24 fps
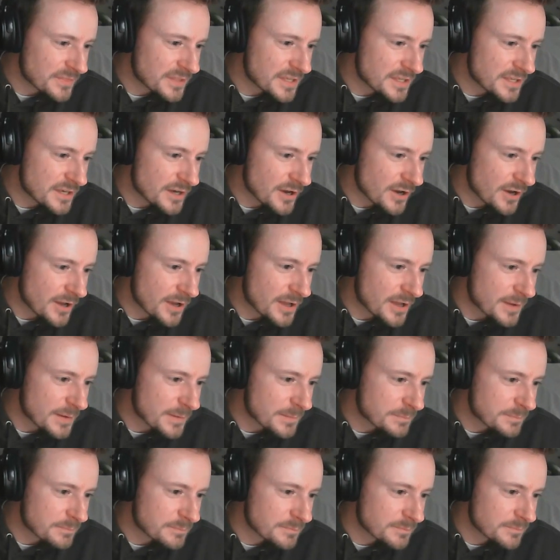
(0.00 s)
The
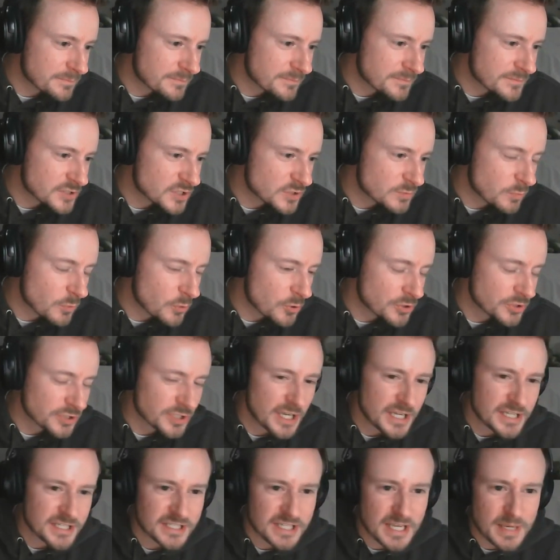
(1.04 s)
sports
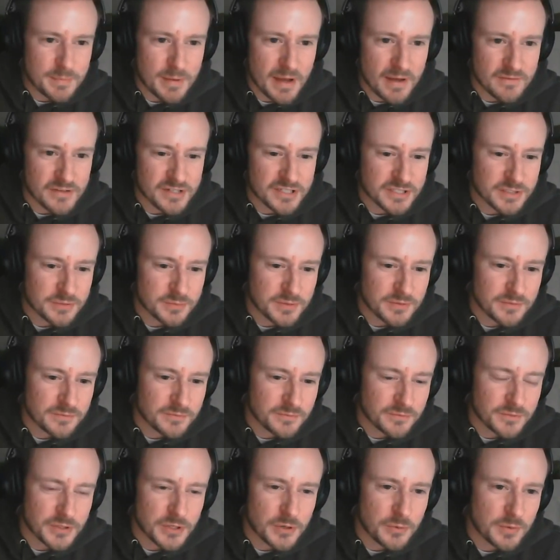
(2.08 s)
landscape, obviously
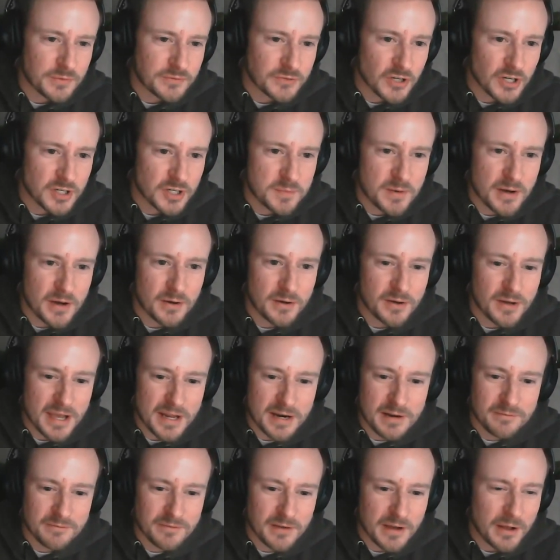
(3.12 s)
we've talked about
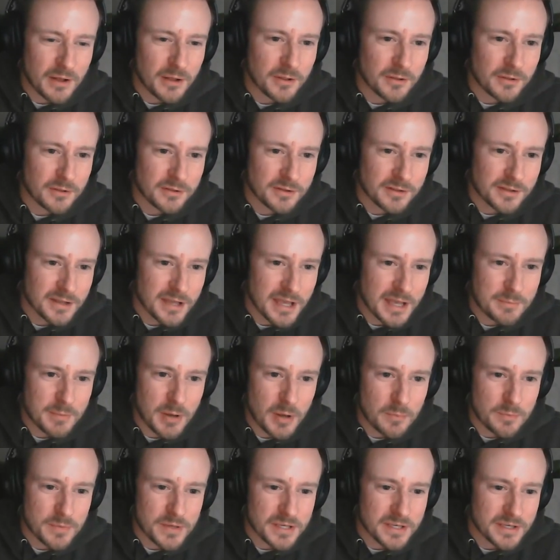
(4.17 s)
NFL,
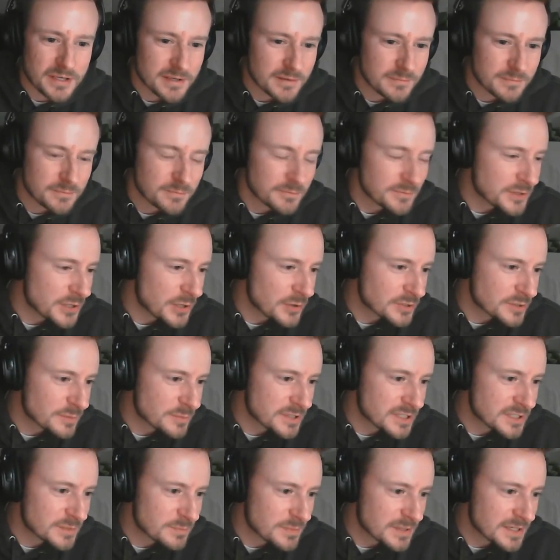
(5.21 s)
MLB, some of
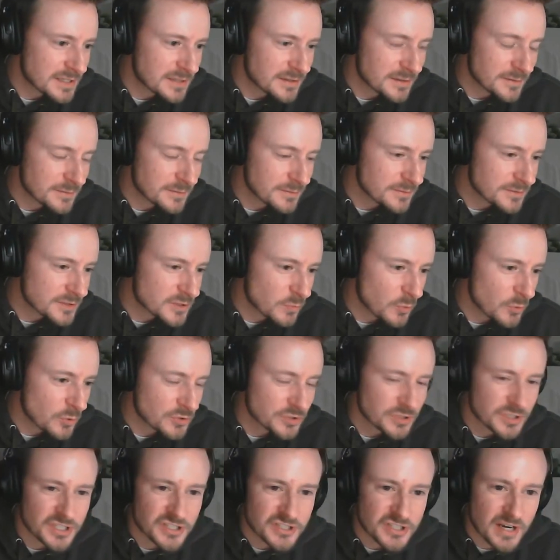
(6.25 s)
these big
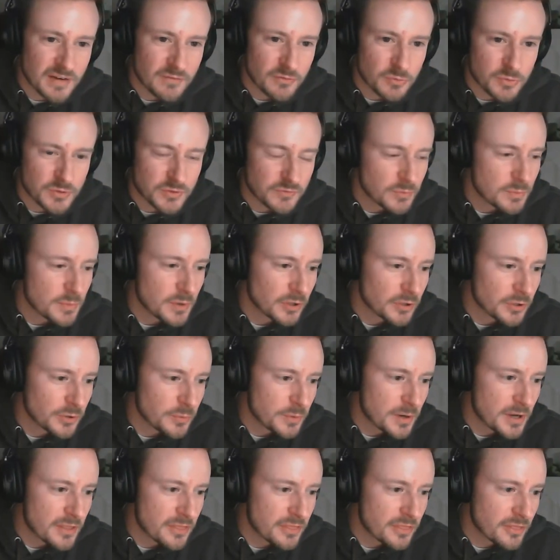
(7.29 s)
sports leagues that everyone's familiar
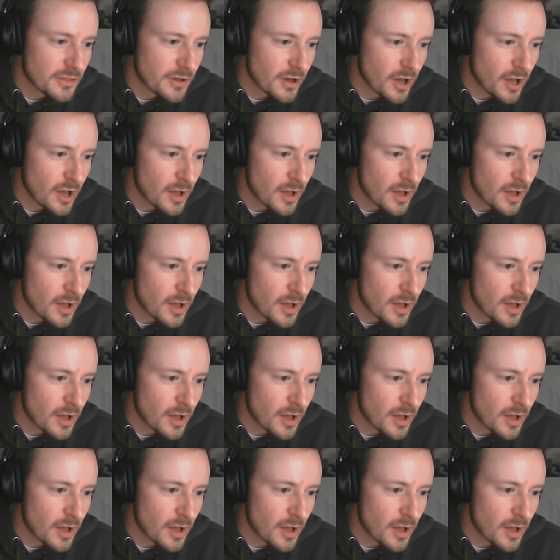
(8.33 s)
with.